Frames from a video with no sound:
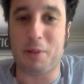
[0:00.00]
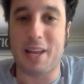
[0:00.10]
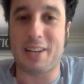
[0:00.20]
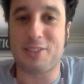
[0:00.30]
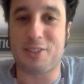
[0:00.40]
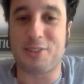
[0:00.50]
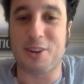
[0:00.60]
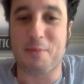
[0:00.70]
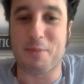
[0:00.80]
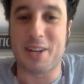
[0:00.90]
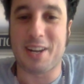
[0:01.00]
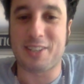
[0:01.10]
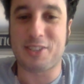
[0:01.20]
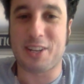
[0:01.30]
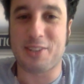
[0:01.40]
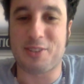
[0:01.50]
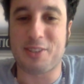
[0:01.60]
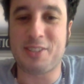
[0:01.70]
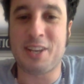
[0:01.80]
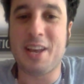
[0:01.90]
planets are Dharma
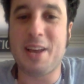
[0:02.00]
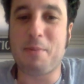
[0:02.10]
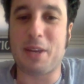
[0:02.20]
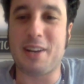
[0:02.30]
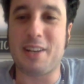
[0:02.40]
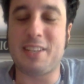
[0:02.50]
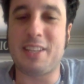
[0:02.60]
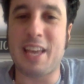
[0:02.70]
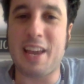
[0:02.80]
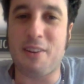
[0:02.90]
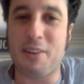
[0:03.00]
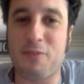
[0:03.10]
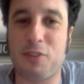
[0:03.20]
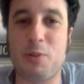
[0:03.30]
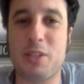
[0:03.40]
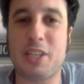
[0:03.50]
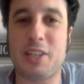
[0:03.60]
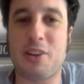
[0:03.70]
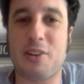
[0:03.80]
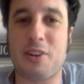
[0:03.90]
nakshatras because they are
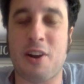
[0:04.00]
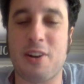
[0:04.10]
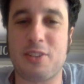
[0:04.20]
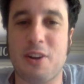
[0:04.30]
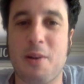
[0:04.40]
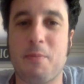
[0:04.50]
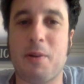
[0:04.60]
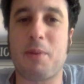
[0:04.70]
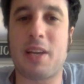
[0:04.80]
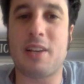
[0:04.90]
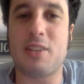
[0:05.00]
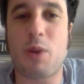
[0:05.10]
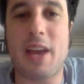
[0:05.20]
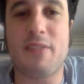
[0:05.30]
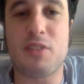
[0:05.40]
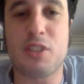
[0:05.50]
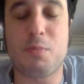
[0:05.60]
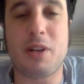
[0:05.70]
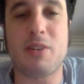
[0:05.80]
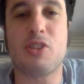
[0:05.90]
influencing our Dharma, because we have a
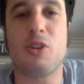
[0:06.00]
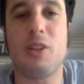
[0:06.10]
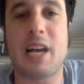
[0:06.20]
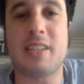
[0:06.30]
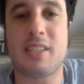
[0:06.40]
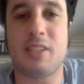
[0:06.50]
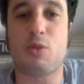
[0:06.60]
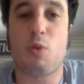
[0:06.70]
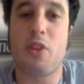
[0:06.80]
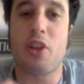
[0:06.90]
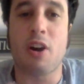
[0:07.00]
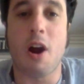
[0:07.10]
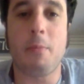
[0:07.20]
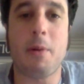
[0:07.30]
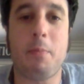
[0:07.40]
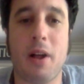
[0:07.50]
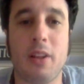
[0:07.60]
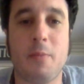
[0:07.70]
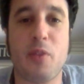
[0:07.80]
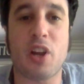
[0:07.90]
spiritual lesson where the karma
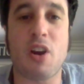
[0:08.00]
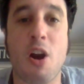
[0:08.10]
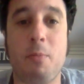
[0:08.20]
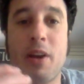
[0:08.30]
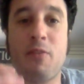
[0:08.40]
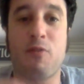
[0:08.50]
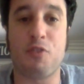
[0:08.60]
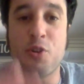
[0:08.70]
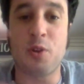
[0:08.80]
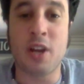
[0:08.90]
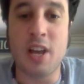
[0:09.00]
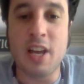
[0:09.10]
palam, the karmic fruit,